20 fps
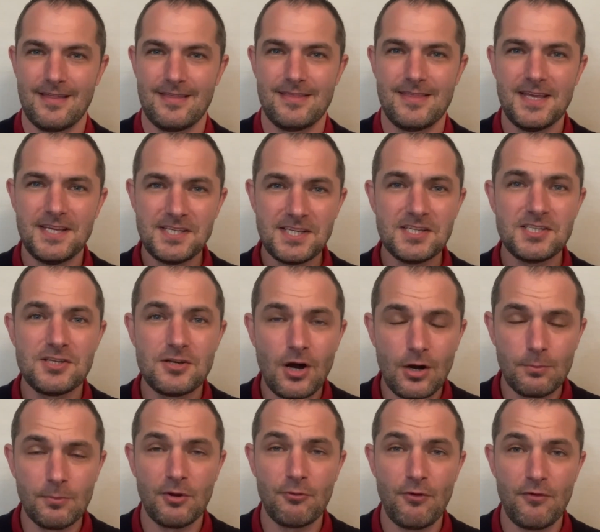This is
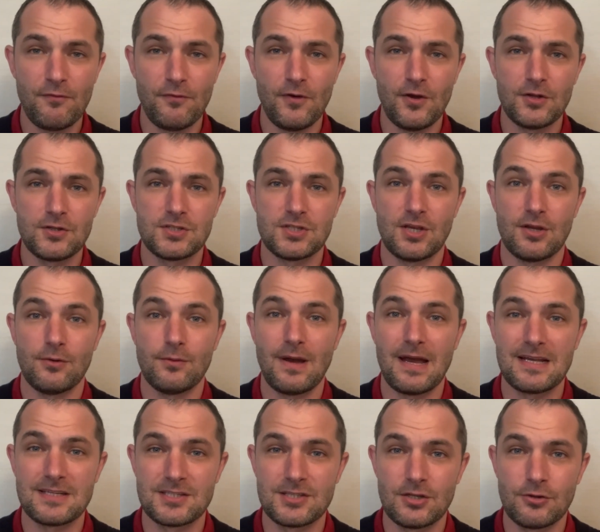normally referred to
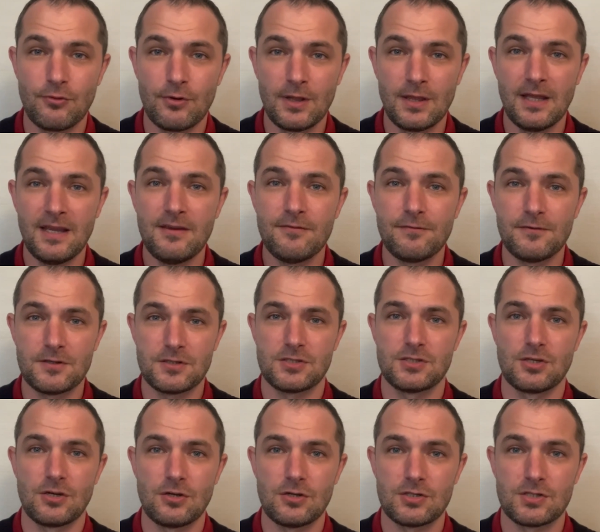as the relief at
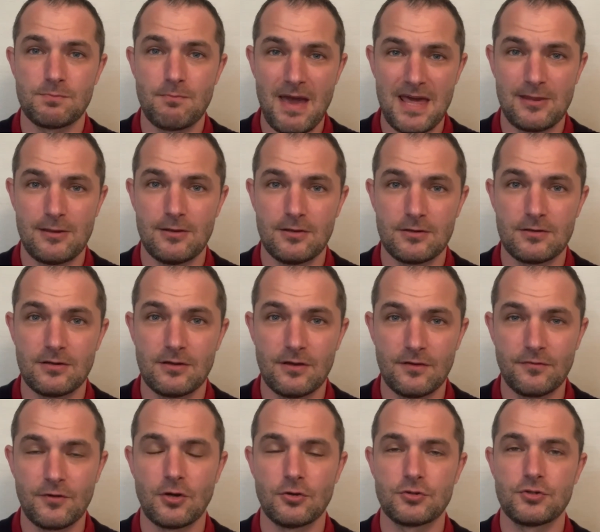source method
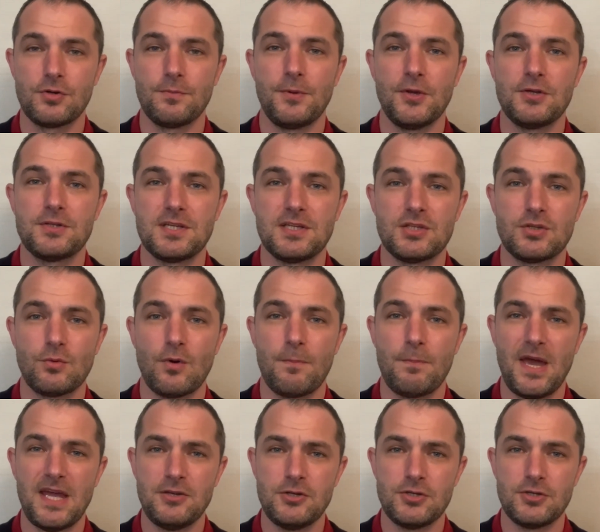of contributing to a
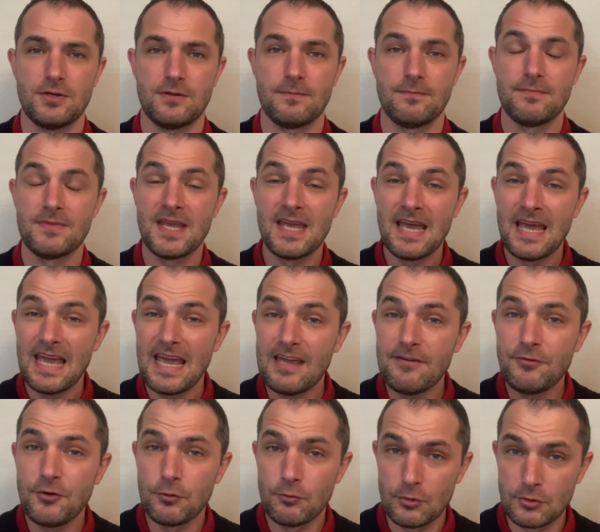pension.
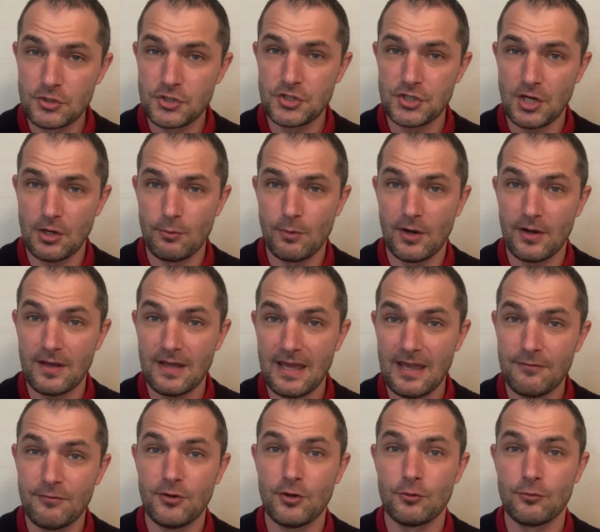If you're unsure
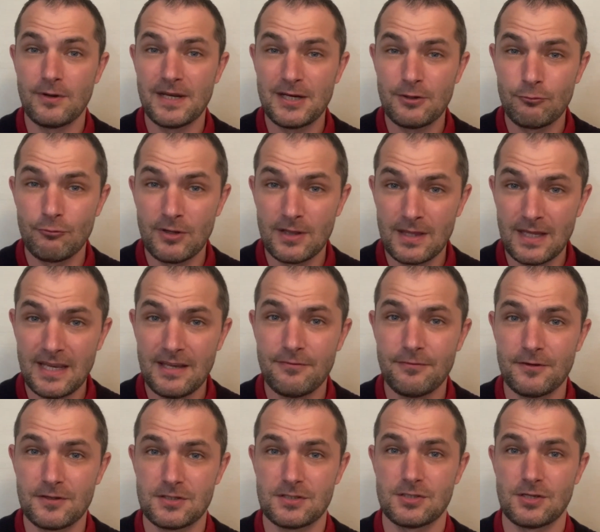if you're in a
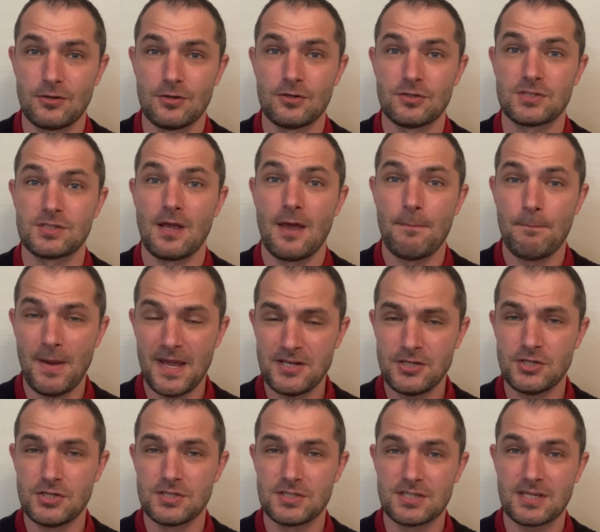relief at source
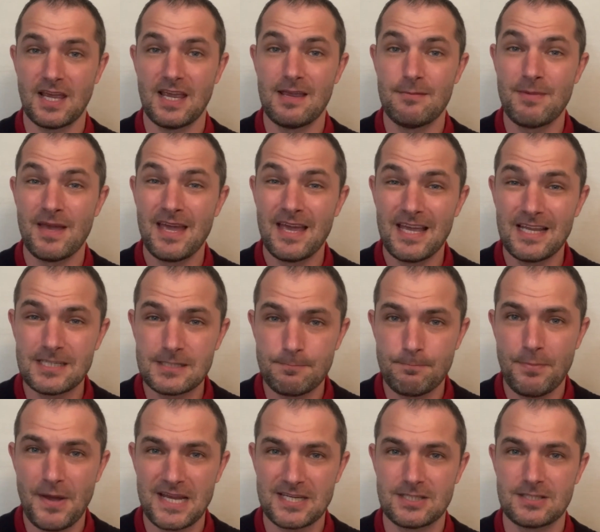pension scheme, it's
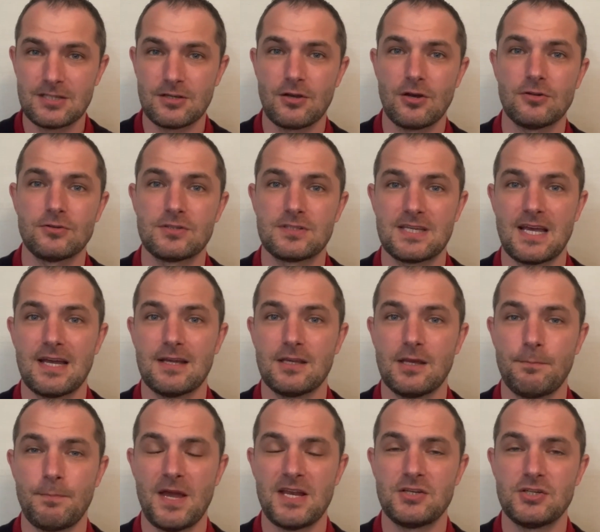best to contact
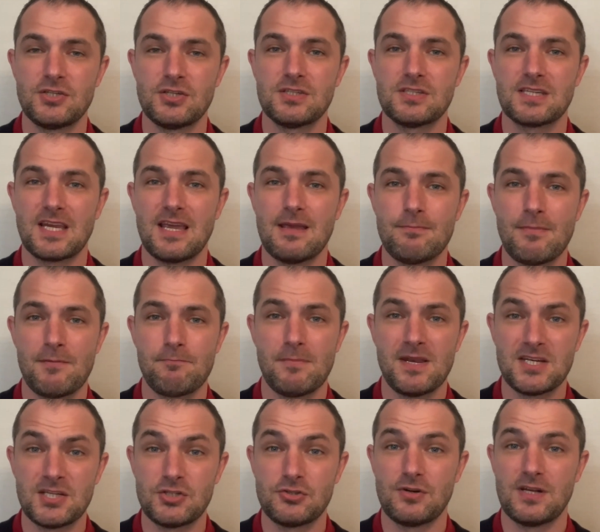your pension scheme
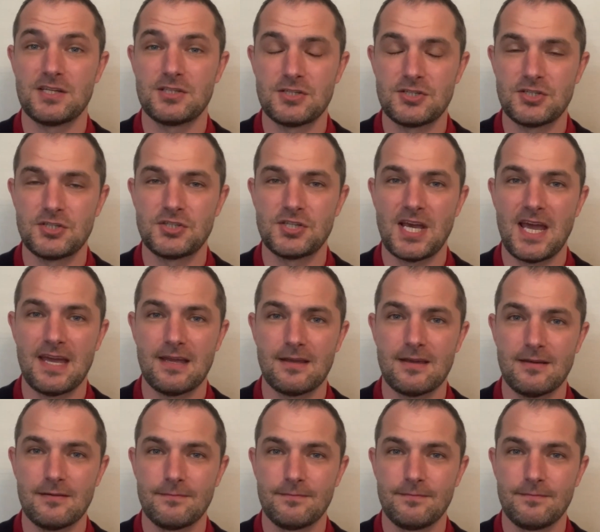administrator to check.